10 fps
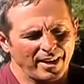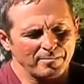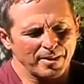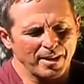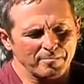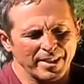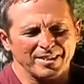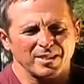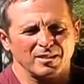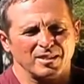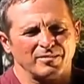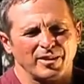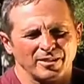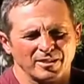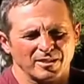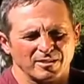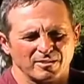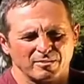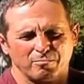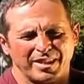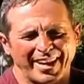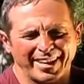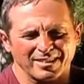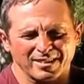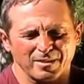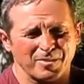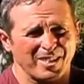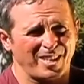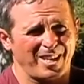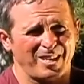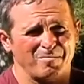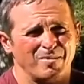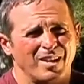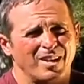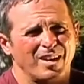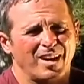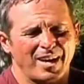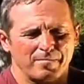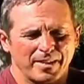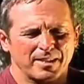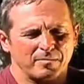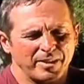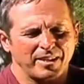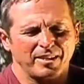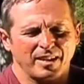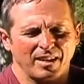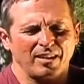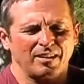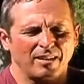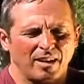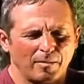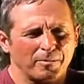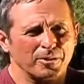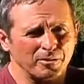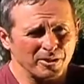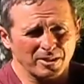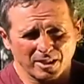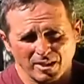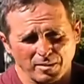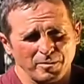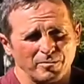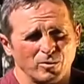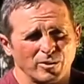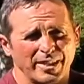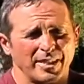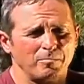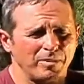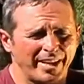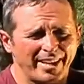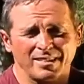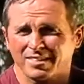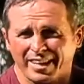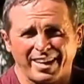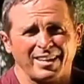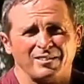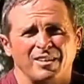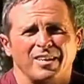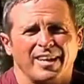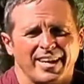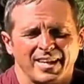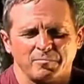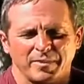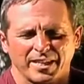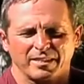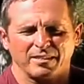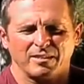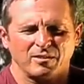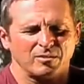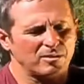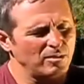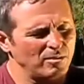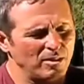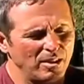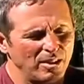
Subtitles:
am not meant to live on just plants. I mean, I'm meant to be an opportunistic omnivore, eating plants and meat. So